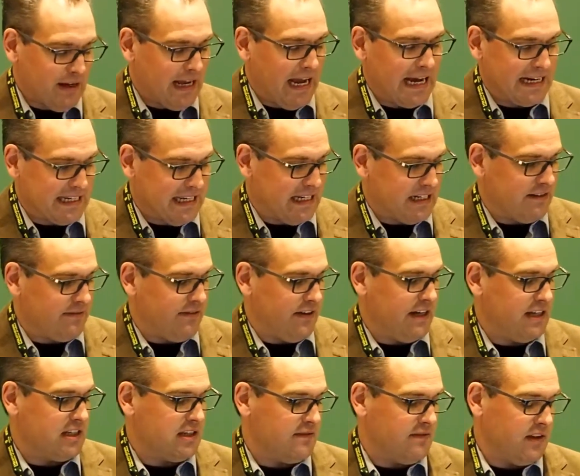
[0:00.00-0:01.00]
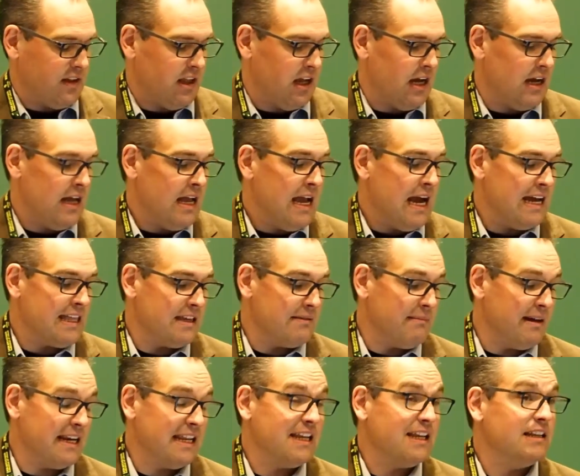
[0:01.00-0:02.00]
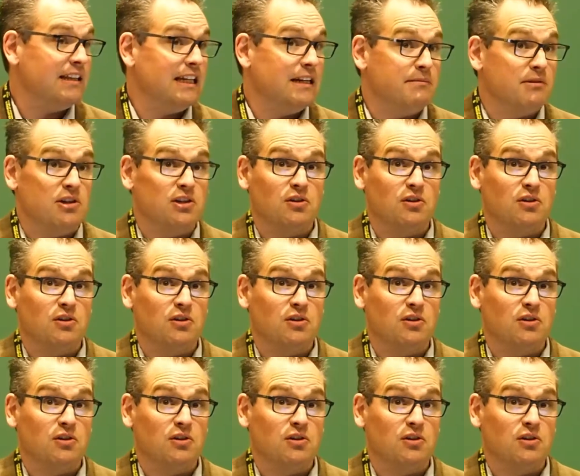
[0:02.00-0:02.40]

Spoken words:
acting in defiance of the law. I think many labor